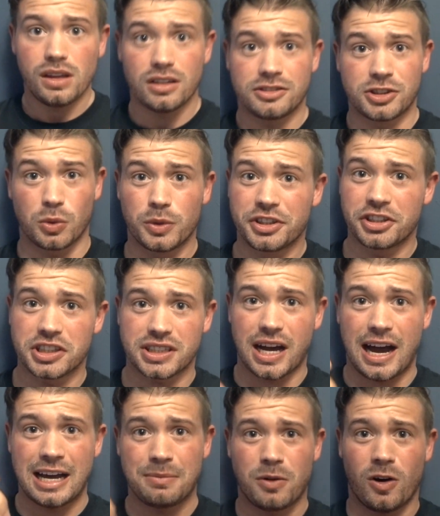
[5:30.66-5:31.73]
so when you're just
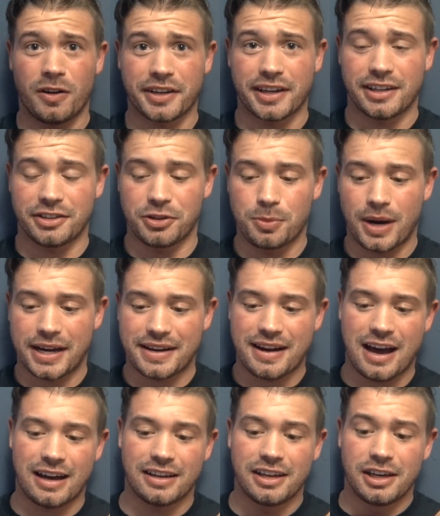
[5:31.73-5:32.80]
eyeballing it, you
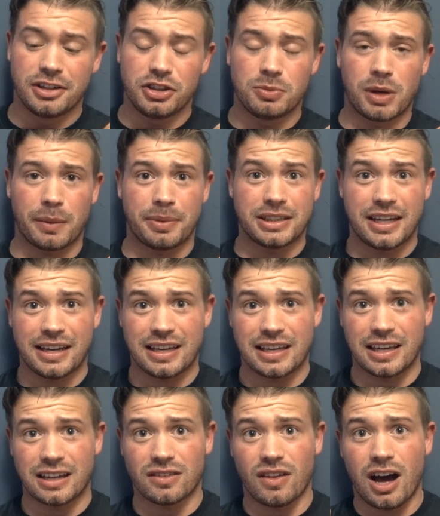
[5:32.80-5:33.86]
might be
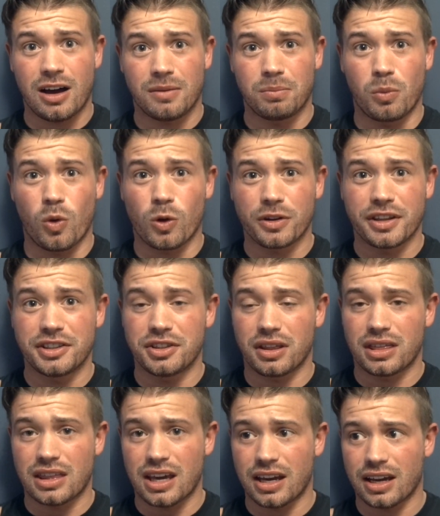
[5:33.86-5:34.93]
taking in a lot more than you
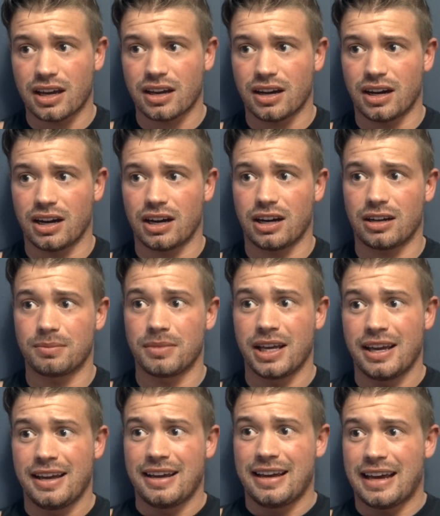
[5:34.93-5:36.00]
think. And
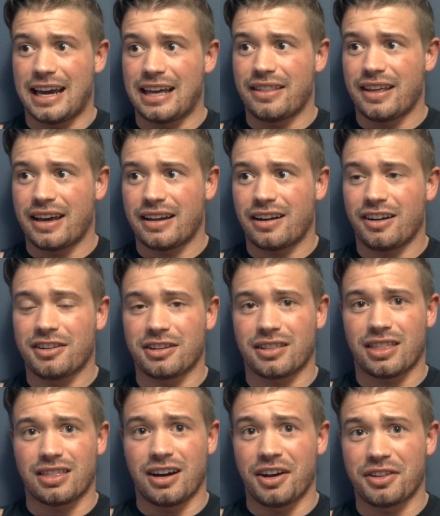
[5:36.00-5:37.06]
then
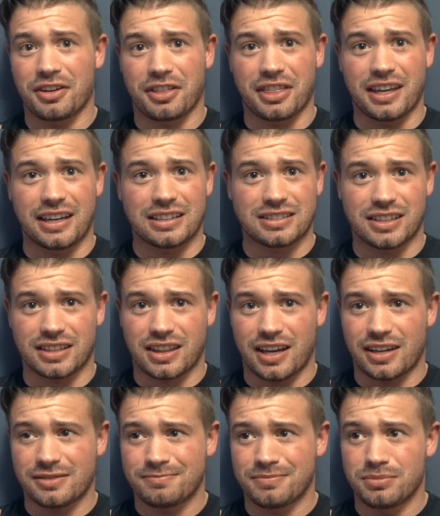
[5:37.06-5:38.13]
other things like
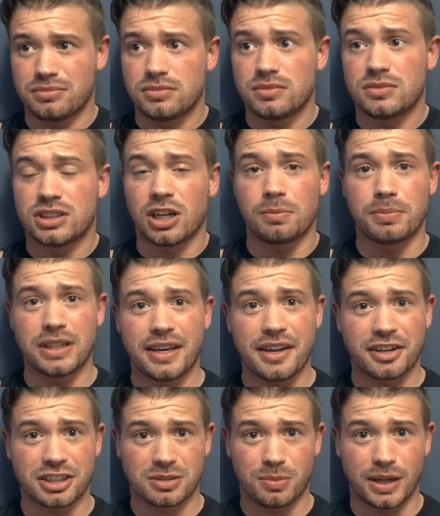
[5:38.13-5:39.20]
that, some
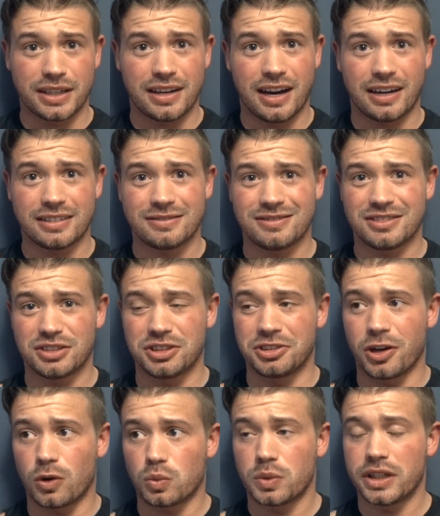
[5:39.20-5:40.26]
beginners might not
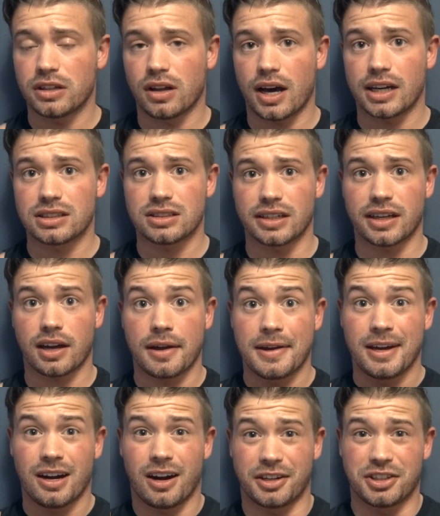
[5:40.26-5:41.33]
realize. Like,
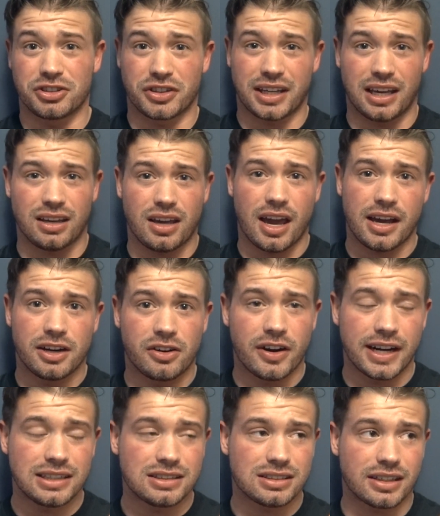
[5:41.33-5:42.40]
are you drinking
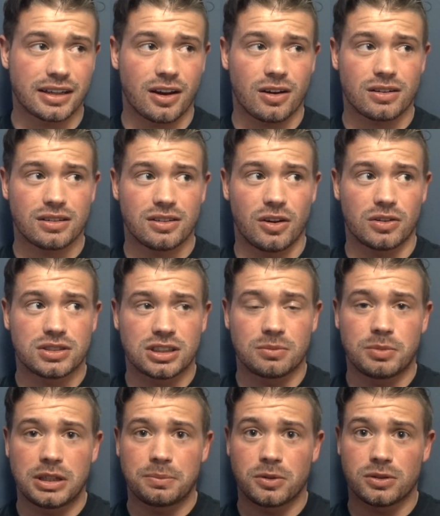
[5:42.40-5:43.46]
Gatorades? Like, some
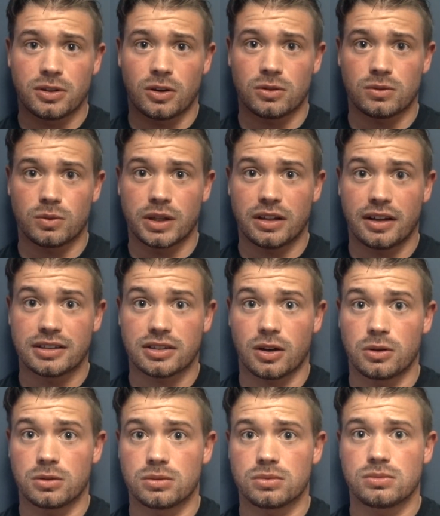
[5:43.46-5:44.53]
people don't realize,
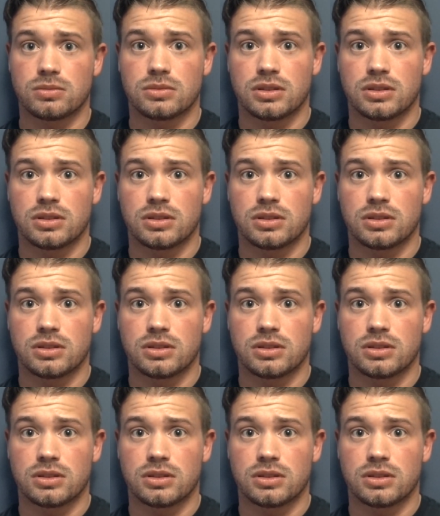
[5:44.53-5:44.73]
oh